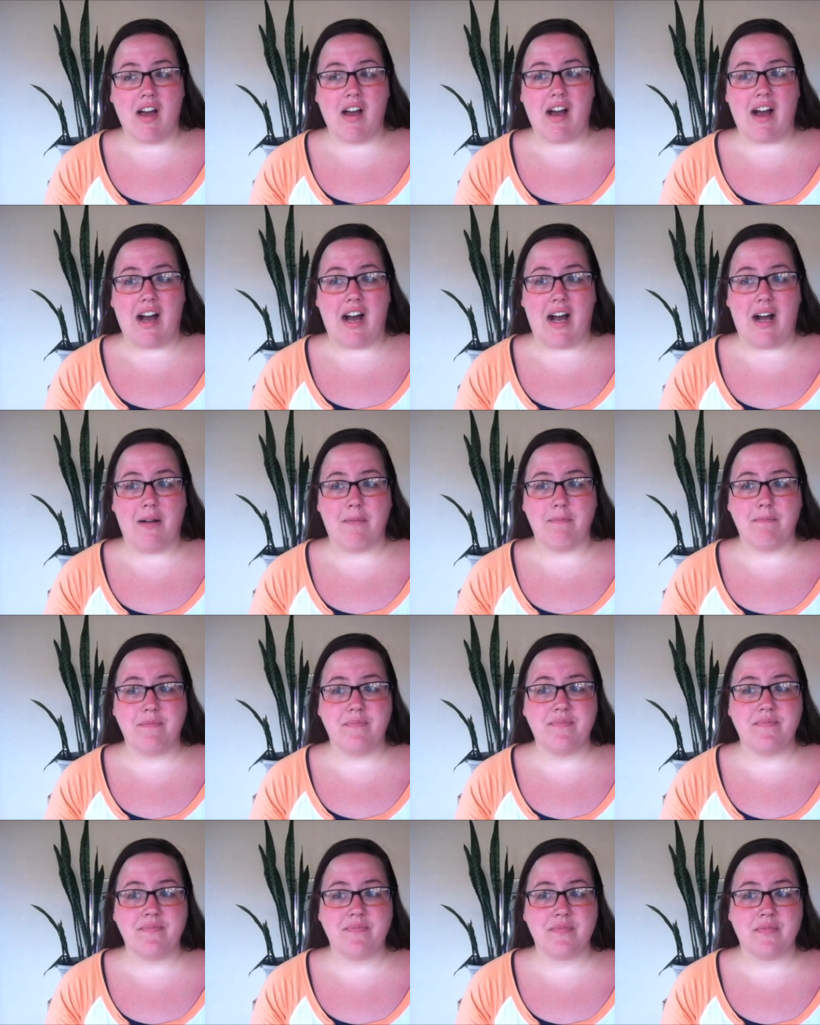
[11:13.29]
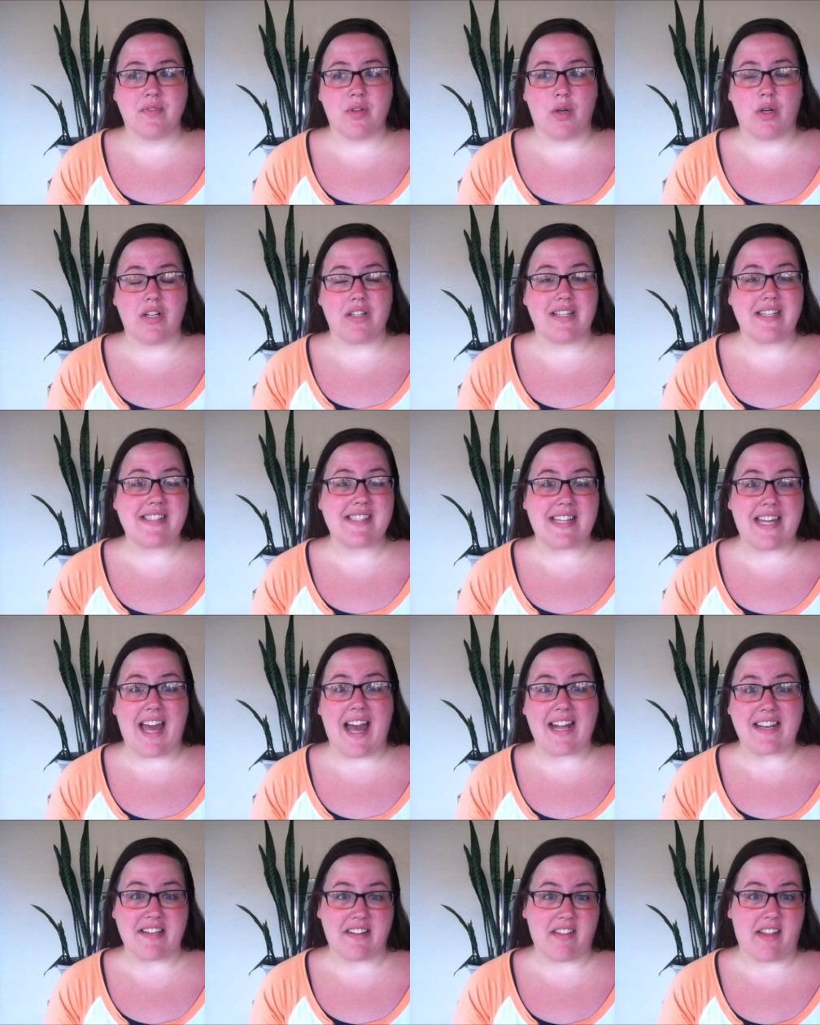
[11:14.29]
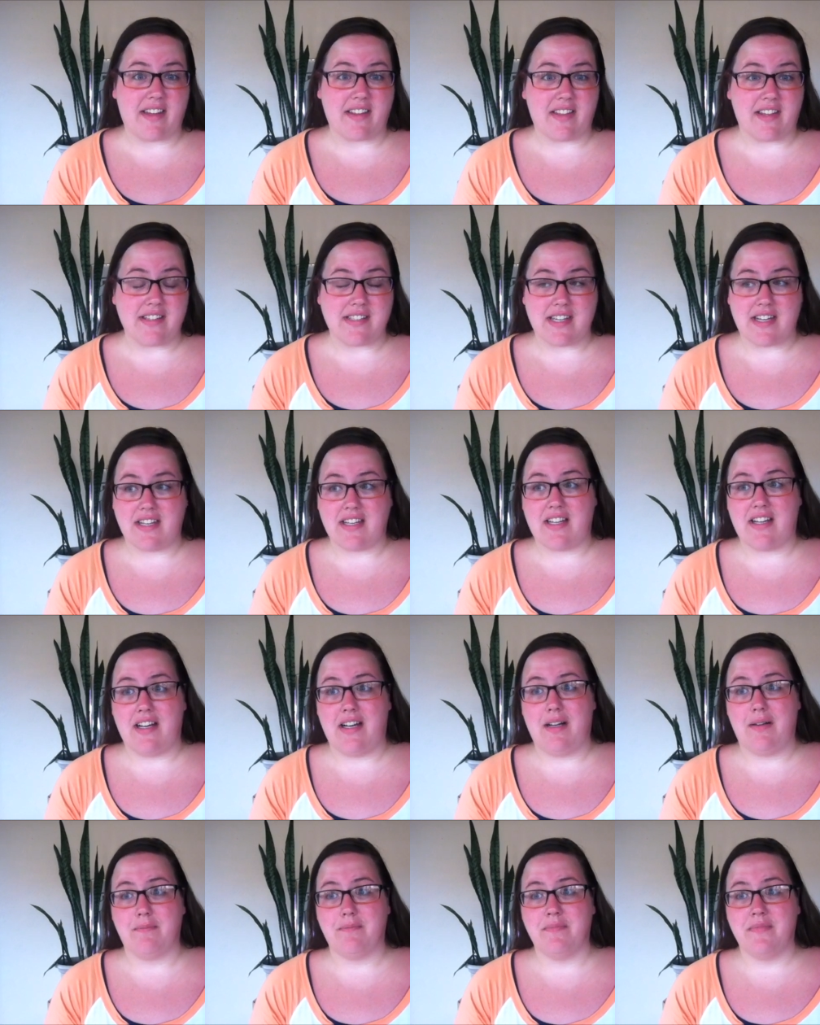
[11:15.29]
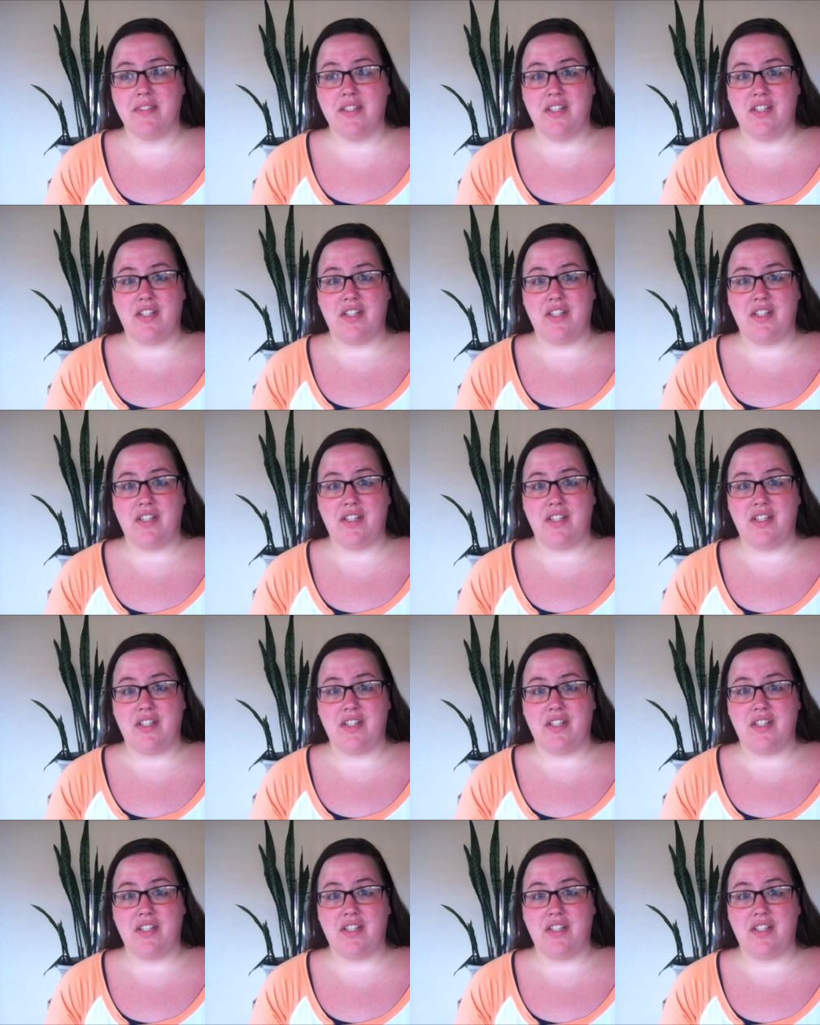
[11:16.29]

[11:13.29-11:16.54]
um, or at least they acted like they did. Um,